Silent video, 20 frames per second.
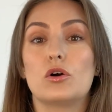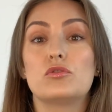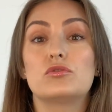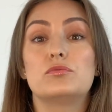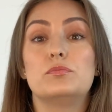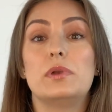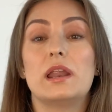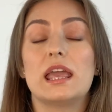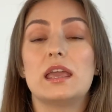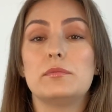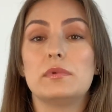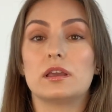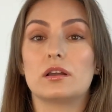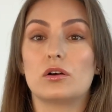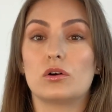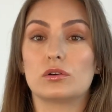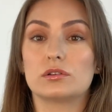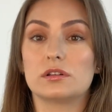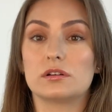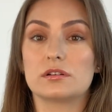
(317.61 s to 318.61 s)
of blaming
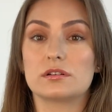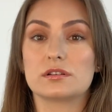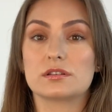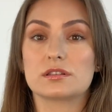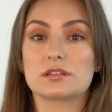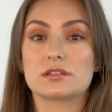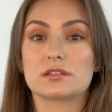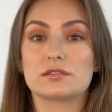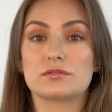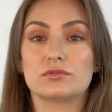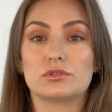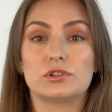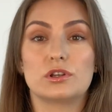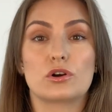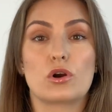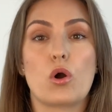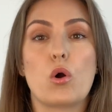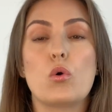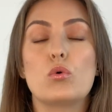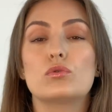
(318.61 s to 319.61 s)
others for
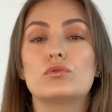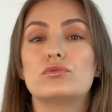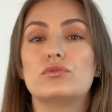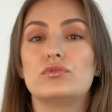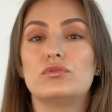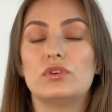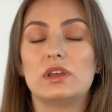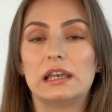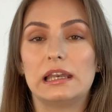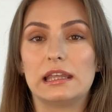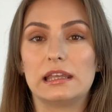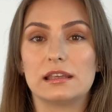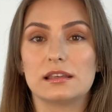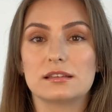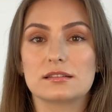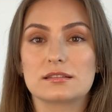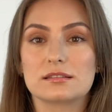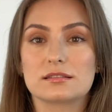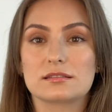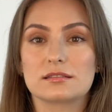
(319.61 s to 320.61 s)
their own
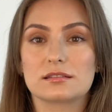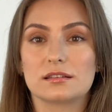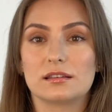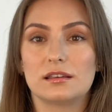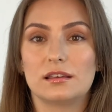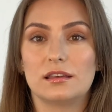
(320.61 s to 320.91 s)
feelings,